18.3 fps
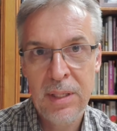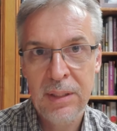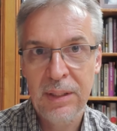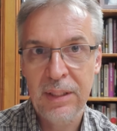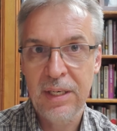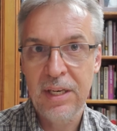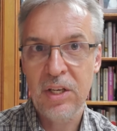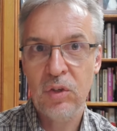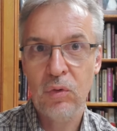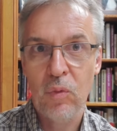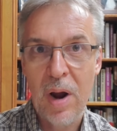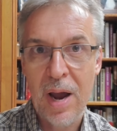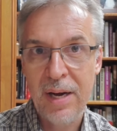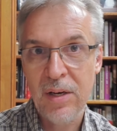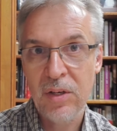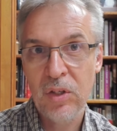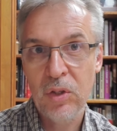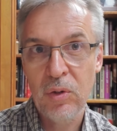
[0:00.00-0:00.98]
that he is
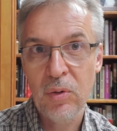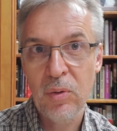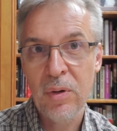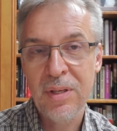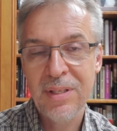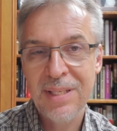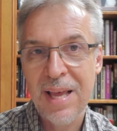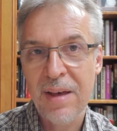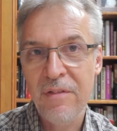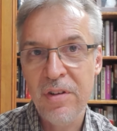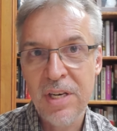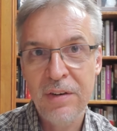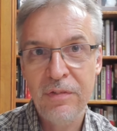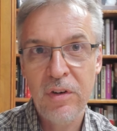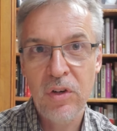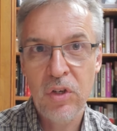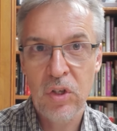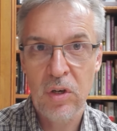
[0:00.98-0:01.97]
writing to seven
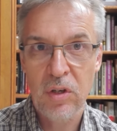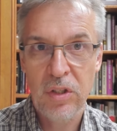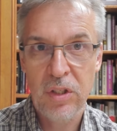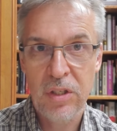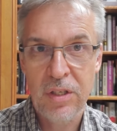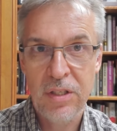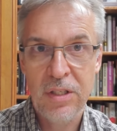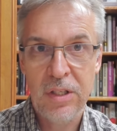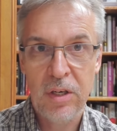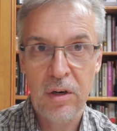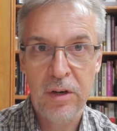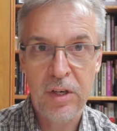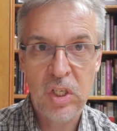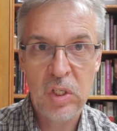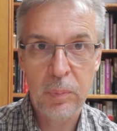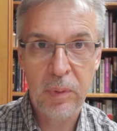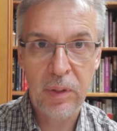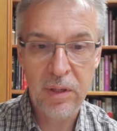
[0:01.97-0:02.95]
different churches that are
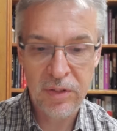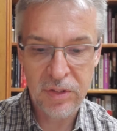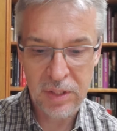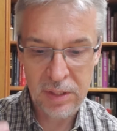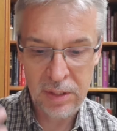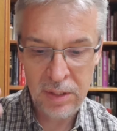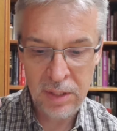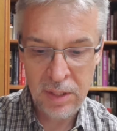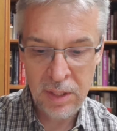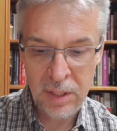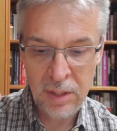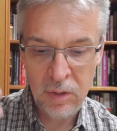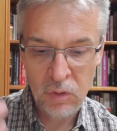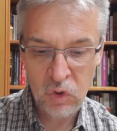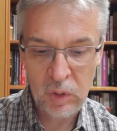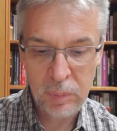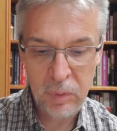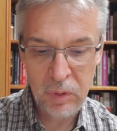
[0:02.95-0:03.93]
experiencing
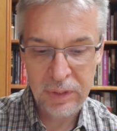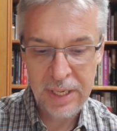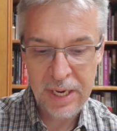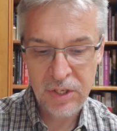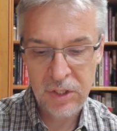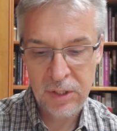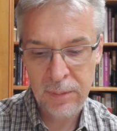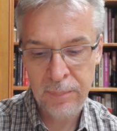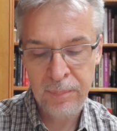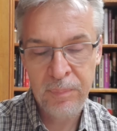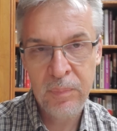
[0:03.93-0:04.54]
tribulation.